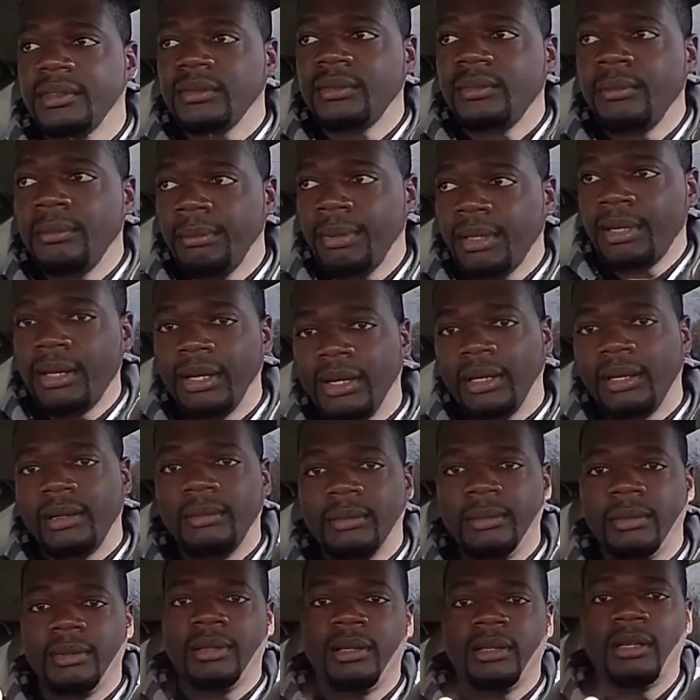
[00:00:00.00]
But
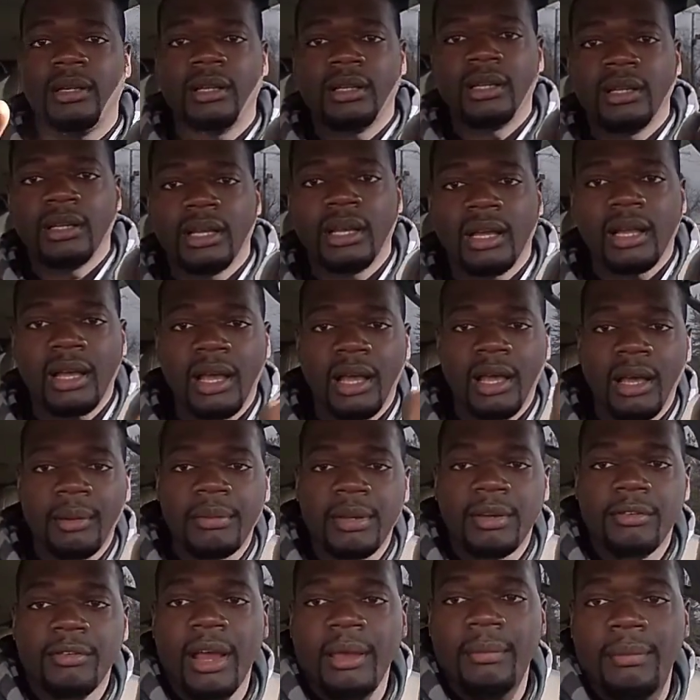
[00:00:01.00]
um, I'll
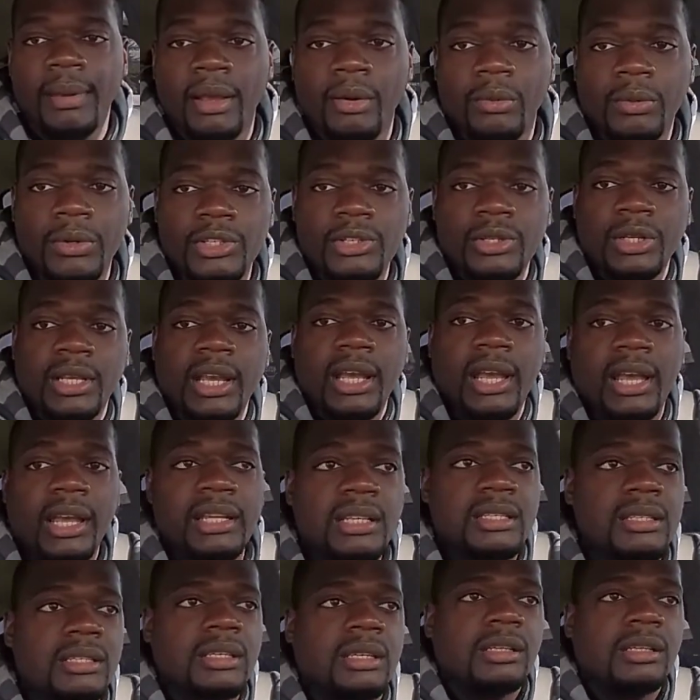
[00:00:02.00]
be right back with you guys.